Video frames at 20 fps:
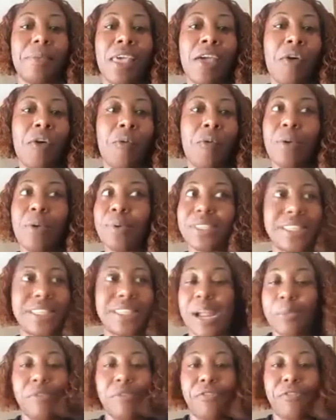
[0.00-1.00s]
We was there
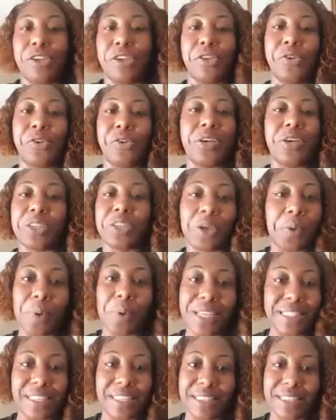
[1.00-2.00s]
before you know it. So it
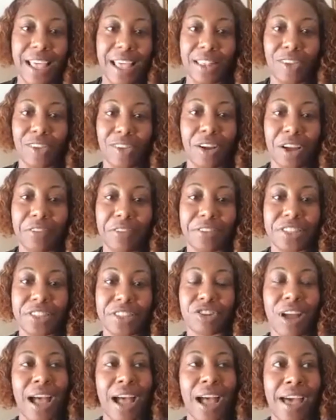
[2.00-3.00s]
wasn't that long of a
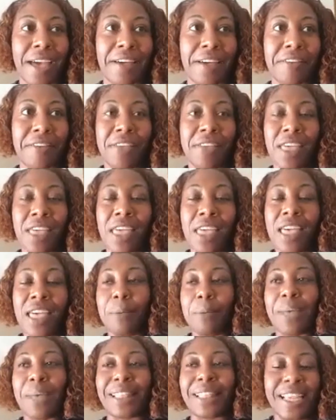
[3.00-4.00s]
drive.
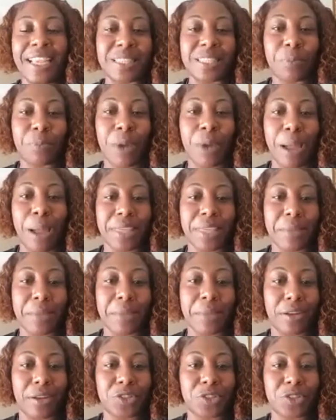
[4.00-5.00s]
I think it's probably about
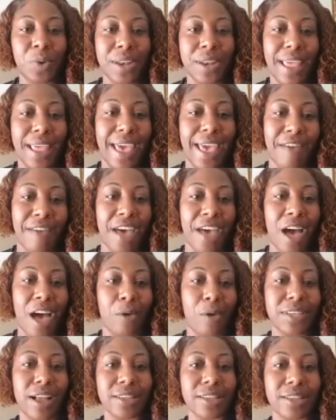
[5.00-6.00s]
2.5 hours
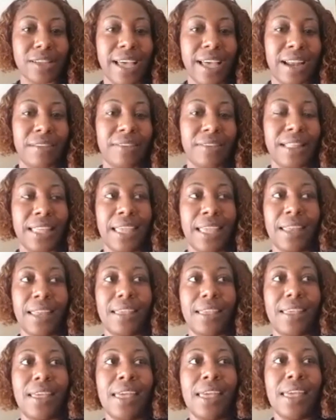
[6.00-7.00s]
outside of Atlanta.
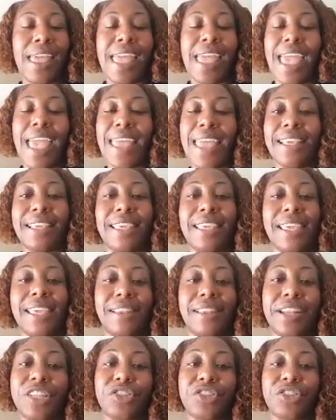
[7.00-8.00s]
And again, the
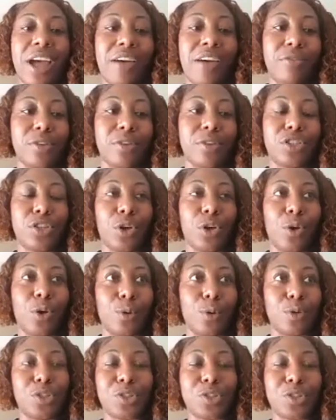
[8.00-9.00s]
drive was so
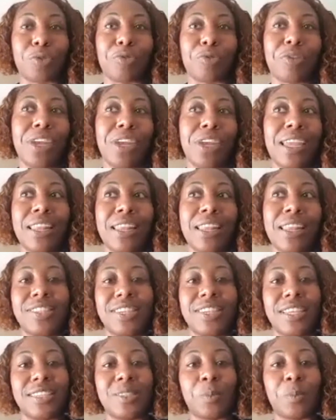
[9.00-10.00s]
serene and
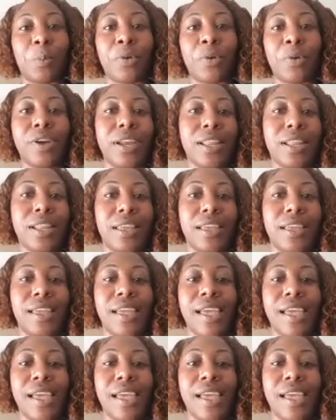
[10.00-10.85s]
just pretty.